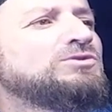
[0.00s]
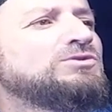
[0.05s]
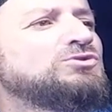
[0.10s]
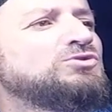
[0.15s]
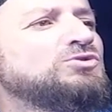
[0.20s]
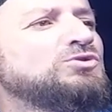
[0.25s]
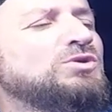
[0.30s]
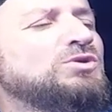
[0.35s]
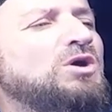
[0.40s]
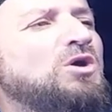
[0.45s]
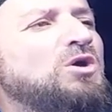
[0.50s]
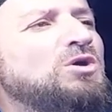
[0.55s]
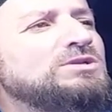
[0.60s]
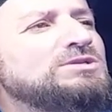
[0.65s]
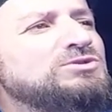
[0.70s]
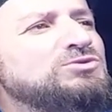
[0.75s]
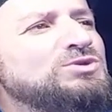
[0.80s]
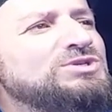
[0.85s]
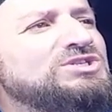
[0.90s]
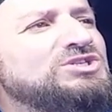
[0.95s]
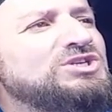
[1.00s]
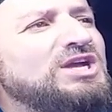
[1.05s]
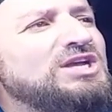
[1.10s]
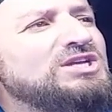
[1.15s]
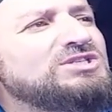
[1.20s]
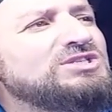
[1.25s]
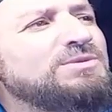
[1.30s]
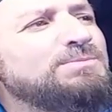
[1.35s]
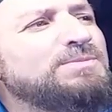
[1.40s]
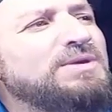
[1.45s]
to also
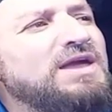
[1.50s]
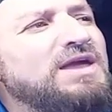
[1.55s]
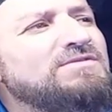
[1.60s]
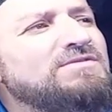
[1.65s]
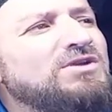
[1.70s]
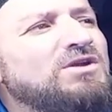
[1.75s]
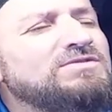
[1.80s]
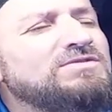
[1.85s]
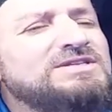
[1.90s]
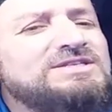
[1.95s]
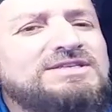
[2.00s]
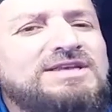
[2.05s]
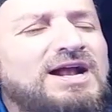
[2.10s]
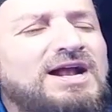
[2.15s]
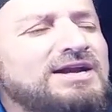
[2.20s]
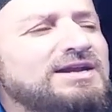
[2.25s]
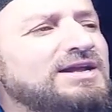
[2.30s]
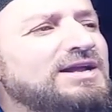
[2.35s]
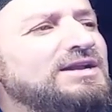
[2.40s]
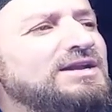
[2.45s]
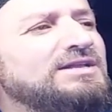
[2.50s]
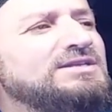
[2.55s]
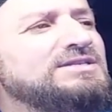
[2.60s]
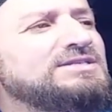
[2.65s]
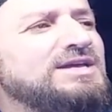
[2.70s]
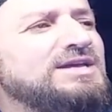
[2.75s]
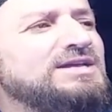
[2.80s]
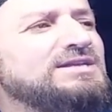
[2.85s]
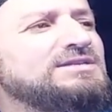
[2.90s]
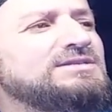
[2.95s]
change the behavior of this NAND gate in the
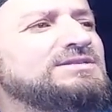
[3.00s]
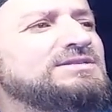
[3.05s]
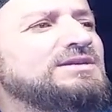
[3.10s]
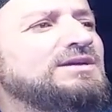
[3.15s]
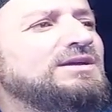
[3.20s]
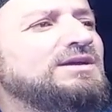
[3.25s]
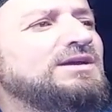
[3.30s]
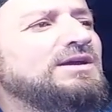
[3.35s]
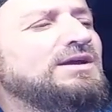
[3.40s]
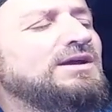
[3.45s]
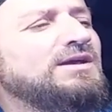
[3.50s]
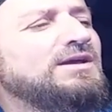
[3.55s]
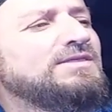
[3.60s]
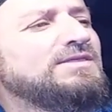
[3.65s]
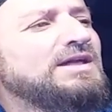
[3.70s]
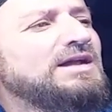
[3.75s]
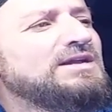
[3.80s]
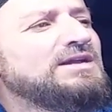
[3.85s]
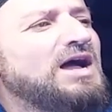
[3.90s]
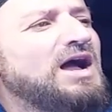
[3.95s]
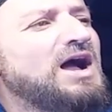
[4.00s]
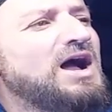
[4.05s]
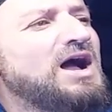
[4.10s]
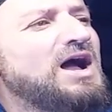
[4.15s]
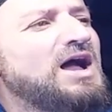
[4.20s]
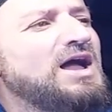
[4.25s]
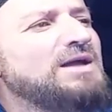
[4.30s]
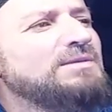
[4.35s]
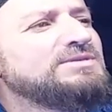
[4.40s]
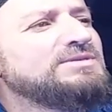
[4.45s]
sense that
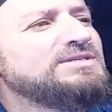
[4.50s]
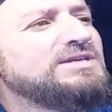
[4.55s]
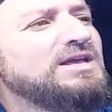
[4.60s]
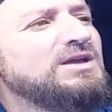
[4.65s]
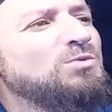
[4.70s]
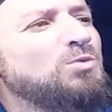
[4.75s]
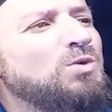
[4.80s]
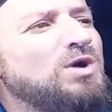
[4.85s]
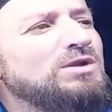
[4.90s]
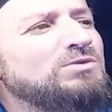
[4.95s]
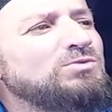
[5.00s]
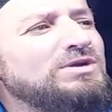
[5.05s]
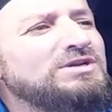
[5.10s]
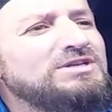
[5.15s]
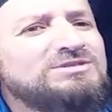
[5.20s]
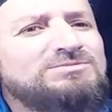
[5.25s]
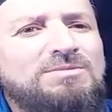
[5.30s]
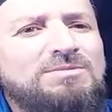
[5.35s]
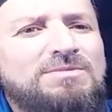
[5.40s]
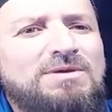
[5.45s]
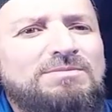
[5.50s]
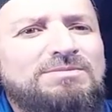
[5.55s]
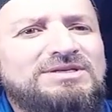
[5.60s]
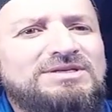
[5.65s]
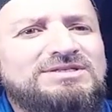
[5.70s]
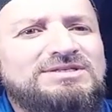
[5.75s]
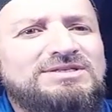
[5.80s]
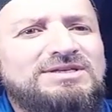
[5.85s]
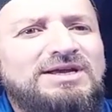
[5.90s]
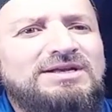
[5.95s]
I am saying 1, 1 is my memory
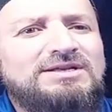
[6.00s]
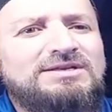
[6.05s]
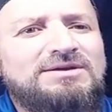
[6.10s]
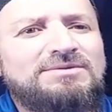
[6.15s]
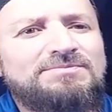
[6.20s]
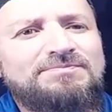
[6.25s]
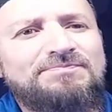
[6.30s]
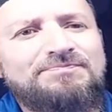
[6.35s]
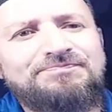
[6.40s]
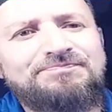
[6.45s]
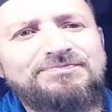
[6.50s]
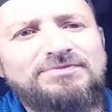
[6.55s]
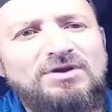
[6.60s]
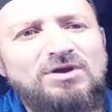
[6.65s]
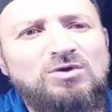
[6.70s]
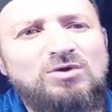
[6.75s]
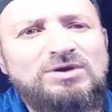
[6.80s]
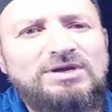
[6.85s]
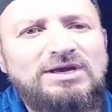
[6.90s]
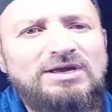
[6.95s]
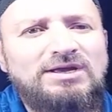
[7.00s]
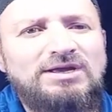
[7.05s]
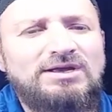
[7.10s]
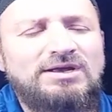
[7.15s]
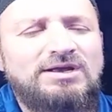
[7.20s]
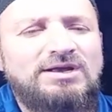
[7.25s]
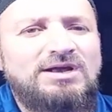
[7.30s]
state, okay.